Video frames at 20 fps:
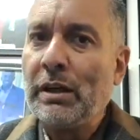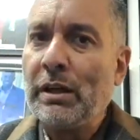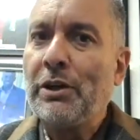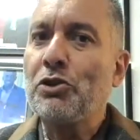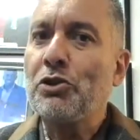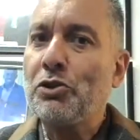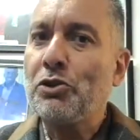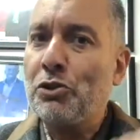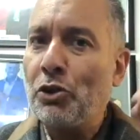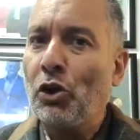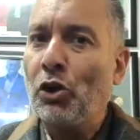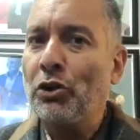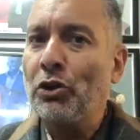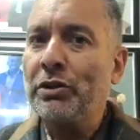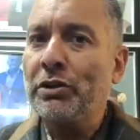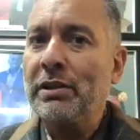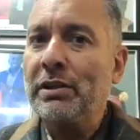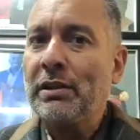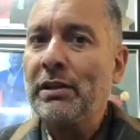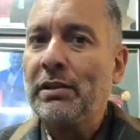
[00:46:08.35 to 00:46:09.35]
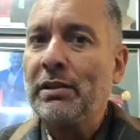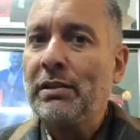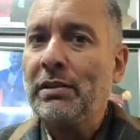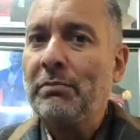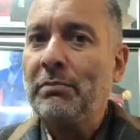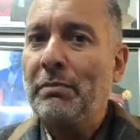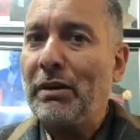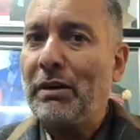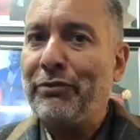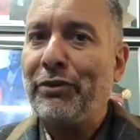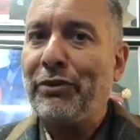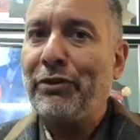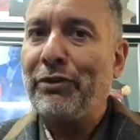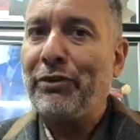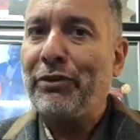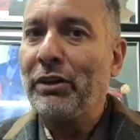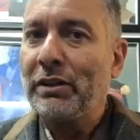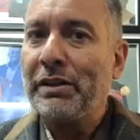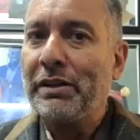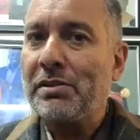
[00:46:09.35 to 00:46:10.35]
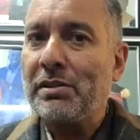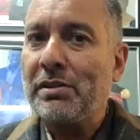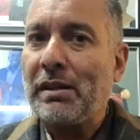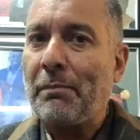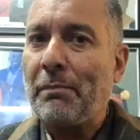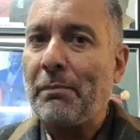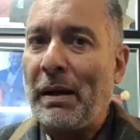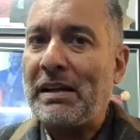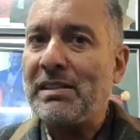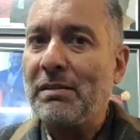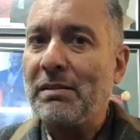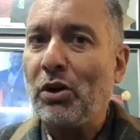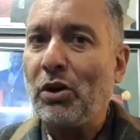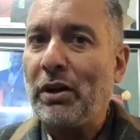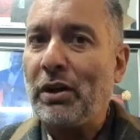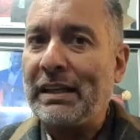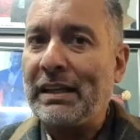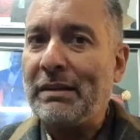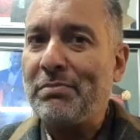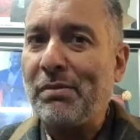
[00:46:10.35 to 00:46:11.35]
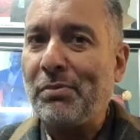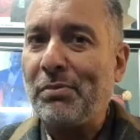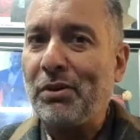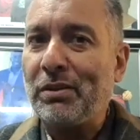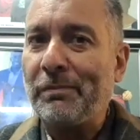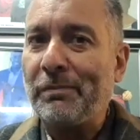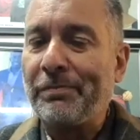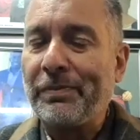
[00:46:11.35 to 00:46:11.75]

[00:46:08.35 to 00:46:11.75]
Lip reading: short midfielders that pass the ball and keep the ball.